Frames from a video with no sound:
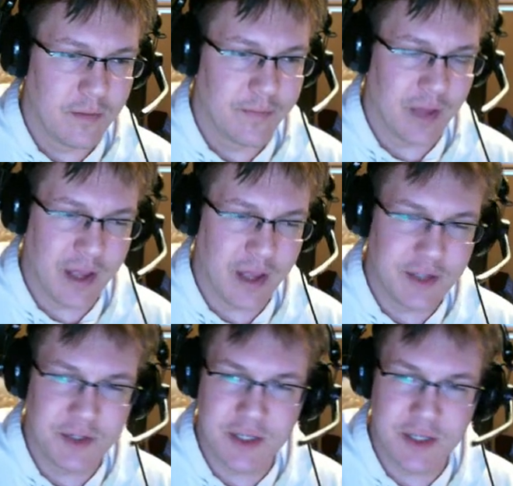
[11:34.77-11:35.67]
I had
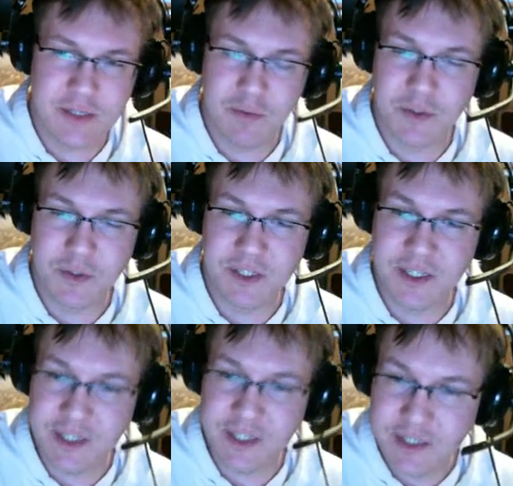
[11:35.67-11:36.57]
you guys import
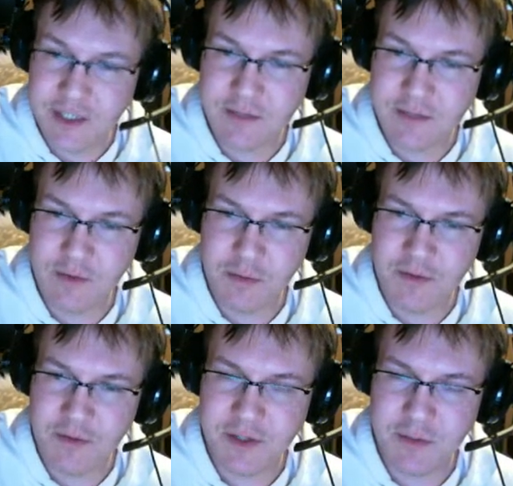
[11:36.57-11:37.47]
statistics for a
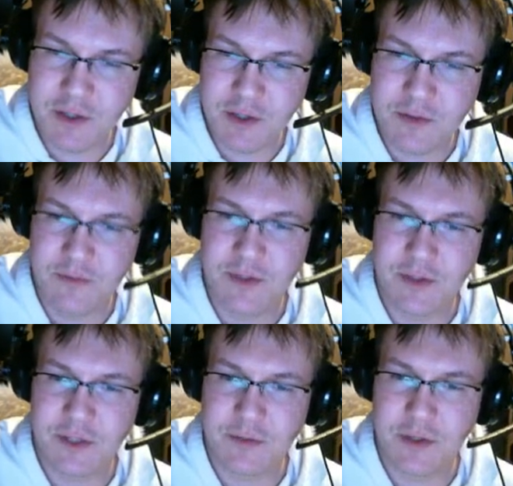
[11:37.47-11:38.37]
previous module. For
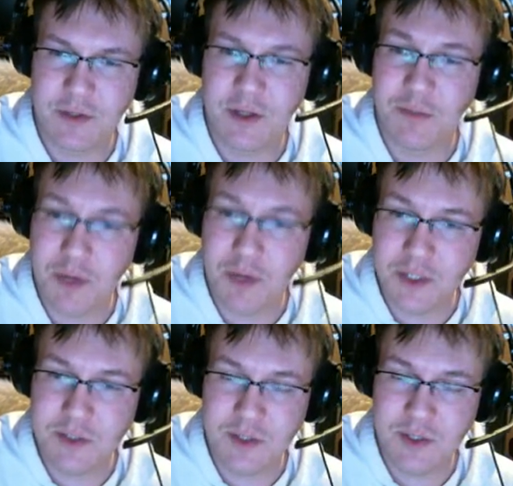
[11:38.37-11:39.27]
this one, the book
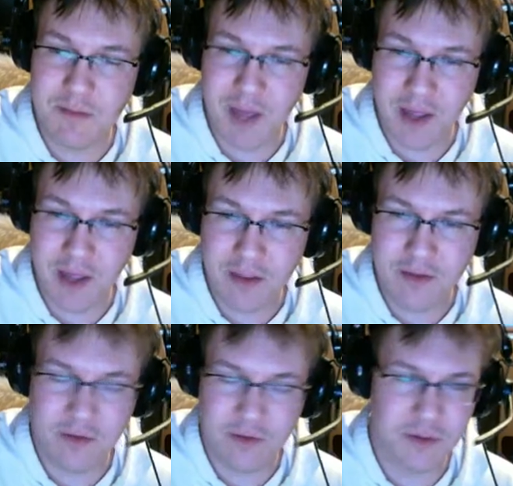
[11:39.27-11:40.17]
is using math,
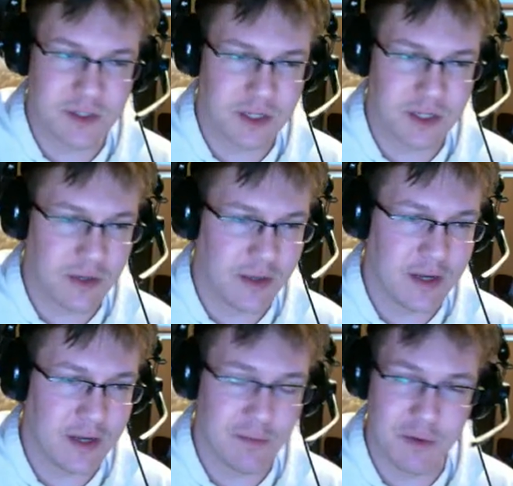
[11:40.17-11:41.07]
so we're just going to go ahead
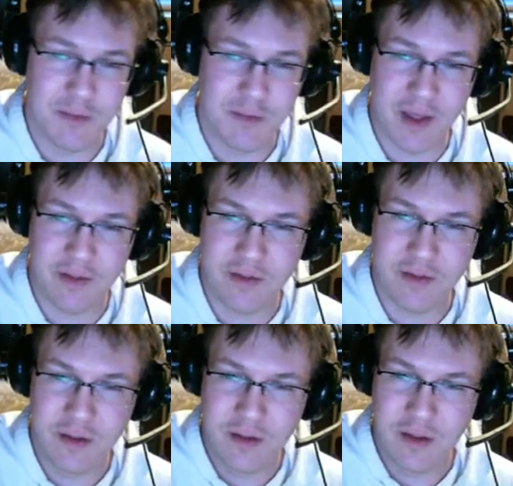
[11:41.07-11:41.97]
and import math.
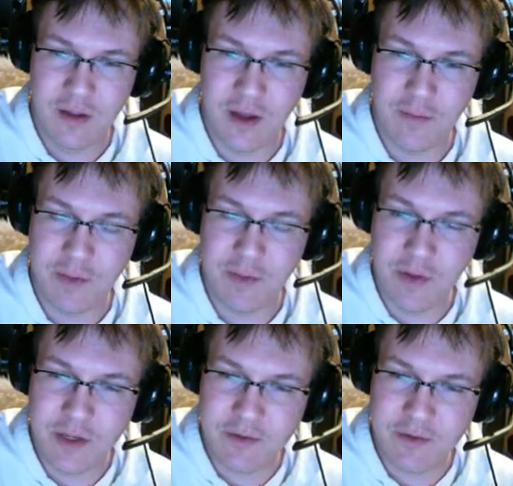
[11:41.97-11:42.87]
The
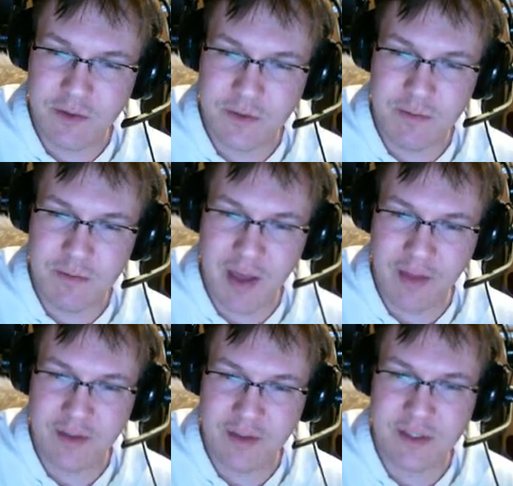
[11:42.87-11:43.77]
only difference between
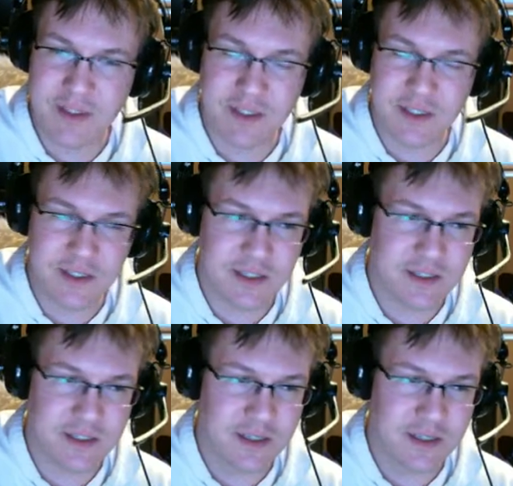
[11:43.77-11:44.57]
math and statistics